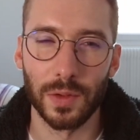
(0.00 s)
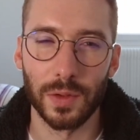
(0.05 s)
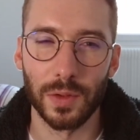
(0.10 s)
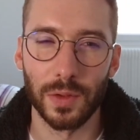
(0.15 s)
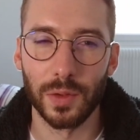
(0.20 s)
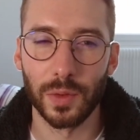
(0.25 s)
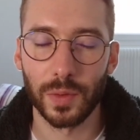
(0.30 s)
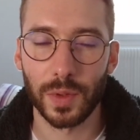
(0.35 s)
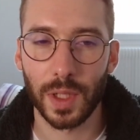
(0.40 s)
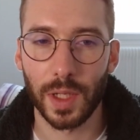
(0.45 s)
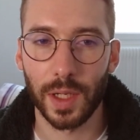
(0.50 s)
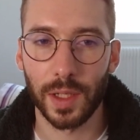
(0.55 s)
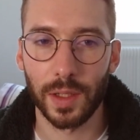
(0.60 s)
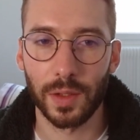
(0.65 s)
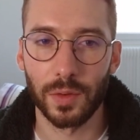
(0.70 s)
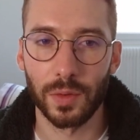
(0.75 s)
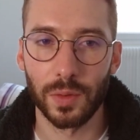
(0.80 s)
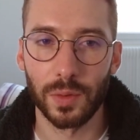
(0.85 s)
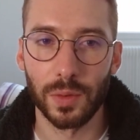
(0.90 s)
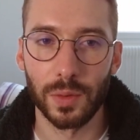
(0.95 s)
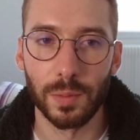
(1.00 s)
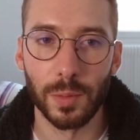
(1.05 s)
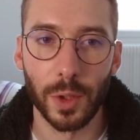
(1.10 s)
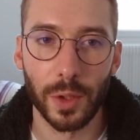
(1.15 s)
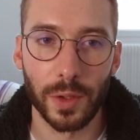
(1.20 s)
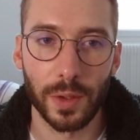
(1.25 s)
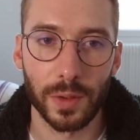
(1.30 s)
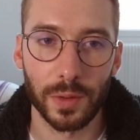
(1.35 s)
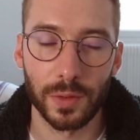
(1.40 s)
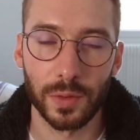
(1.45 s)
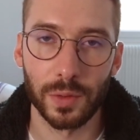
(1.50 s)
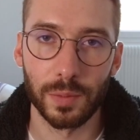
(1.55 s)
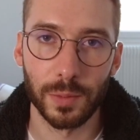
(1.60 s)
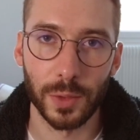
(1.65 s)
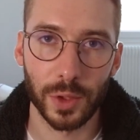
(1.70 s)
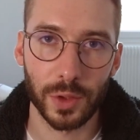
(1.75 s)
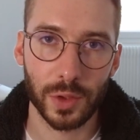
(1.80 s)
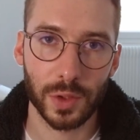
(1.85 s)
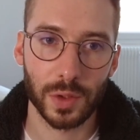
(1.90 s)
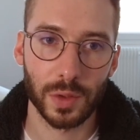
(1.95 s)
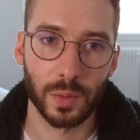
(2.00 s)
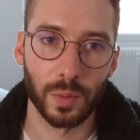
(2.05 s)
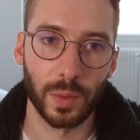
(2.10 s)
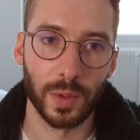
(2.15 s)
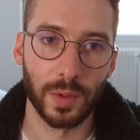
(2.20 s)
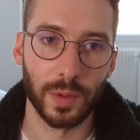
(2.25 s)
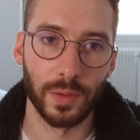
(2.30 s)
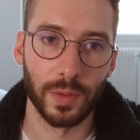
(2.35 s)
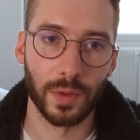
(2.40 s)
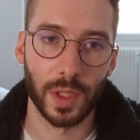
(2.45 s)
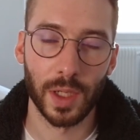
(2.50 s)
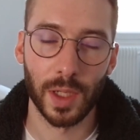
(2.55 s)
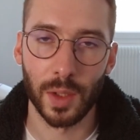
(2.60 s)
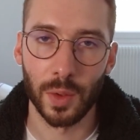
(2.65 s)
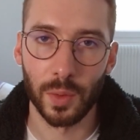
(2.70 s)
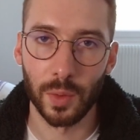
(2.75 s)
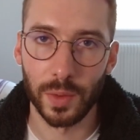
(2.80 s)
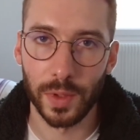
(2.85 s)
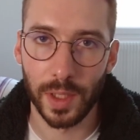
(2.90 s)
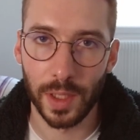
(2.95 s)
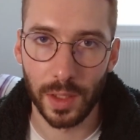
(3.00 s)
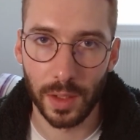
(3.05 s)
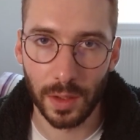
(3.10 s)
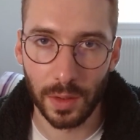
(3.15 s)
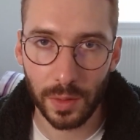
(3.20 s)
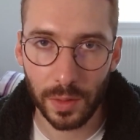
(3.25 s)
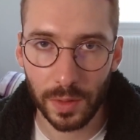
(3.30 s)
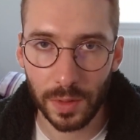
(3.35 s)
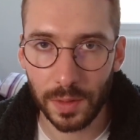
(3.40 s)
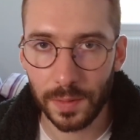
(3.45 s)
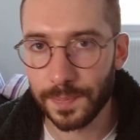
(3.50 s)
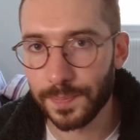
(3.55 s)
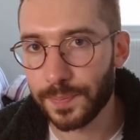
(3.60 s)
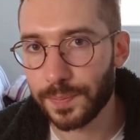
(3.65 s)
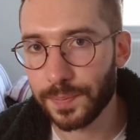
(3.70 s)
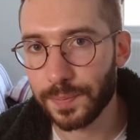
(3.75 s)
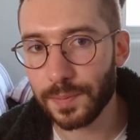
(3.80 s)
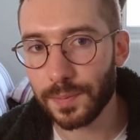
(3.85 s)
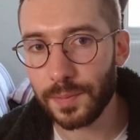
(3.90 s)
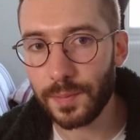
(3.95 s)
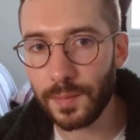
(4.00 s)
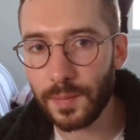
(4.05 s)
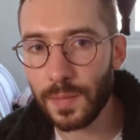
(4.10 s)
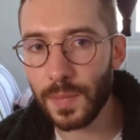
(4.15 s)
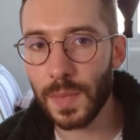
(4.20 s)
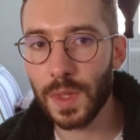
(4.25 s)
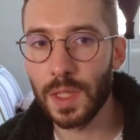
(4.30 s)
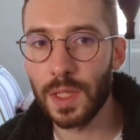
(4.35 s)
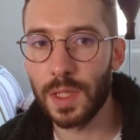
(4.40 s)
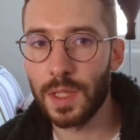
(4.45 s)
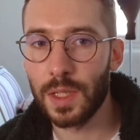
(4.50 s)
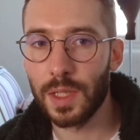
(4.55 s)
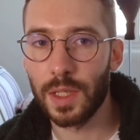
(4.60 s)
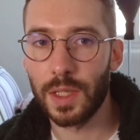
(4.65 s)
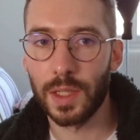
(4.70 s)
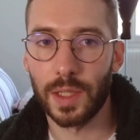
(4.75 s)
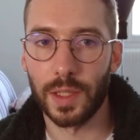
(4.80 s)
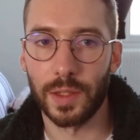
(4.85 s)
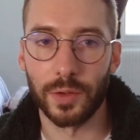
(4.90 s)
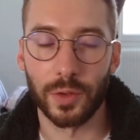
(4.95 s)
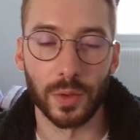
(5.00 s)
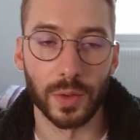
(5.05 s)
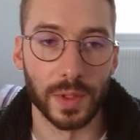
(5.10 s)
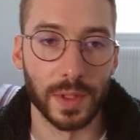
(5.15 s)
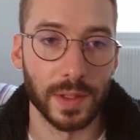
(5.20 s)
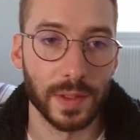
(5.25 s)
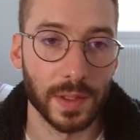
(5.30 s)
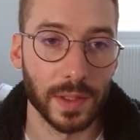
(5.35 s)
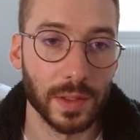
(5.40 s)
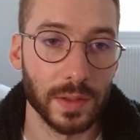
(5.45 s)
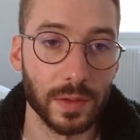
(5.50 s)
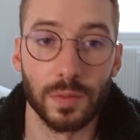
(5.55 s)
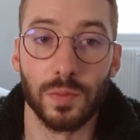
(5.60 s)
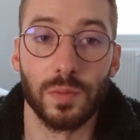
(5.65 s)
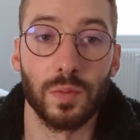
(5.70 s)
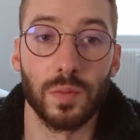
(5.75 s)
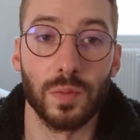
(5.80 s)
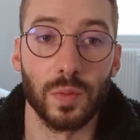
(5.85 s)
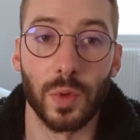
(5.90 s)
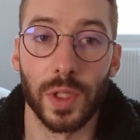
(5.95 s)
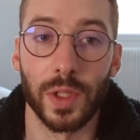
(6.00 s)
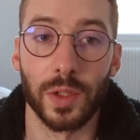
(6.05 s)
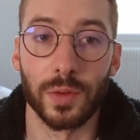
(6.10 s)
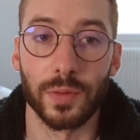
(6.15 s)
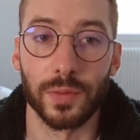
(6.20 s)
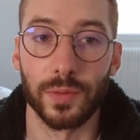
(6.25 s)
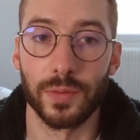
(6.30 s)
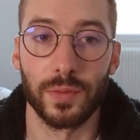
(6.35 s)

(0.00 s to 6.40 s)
don't like to bother too much with how they look. And so this is one of